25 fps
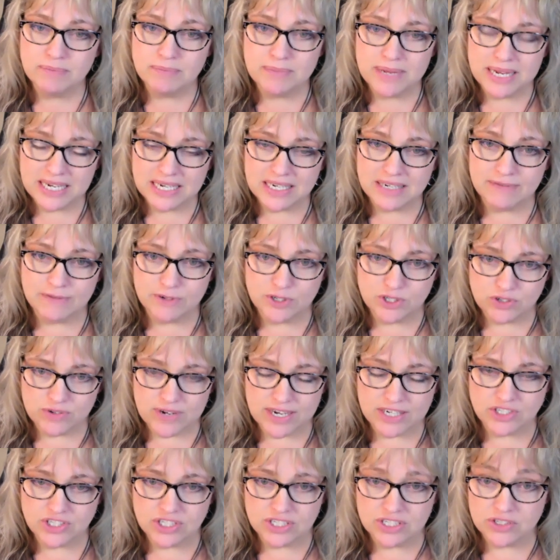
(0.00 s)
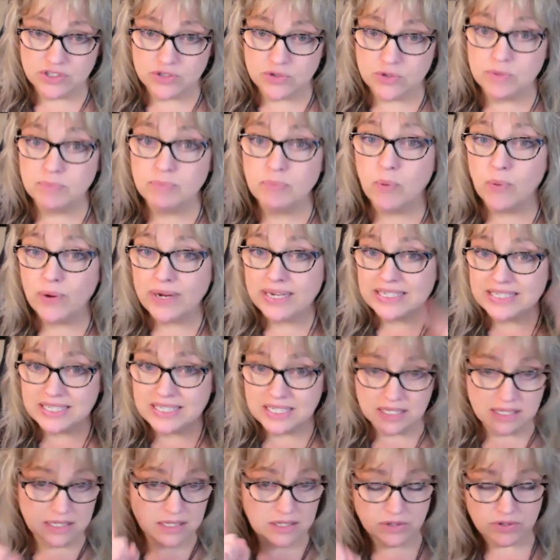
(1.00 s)
many different directions or
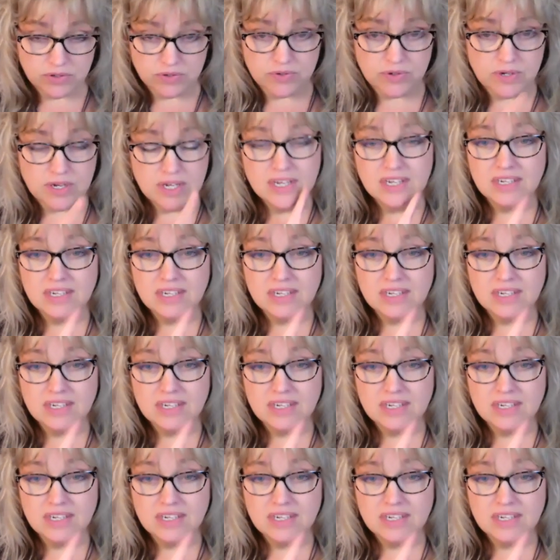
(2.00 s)
pointing you